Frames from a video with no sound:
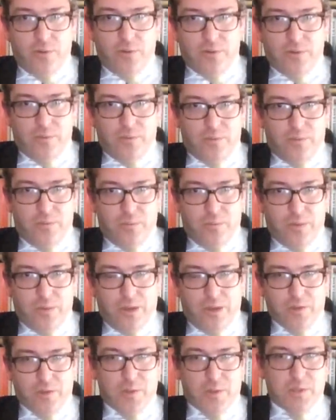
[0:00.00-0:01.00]
we're we're
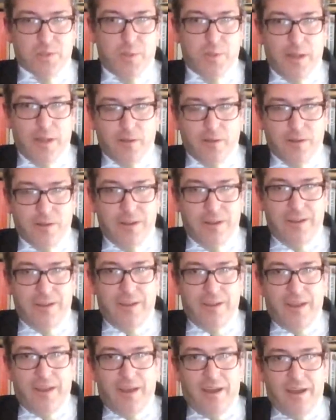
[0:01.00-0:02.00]
going to expel
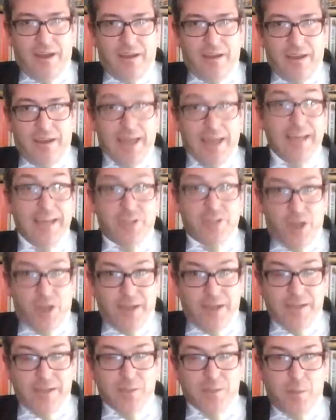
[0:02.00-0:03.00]
uh, any
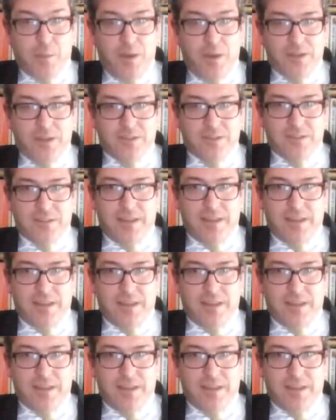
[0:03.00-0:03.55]
Chinese person.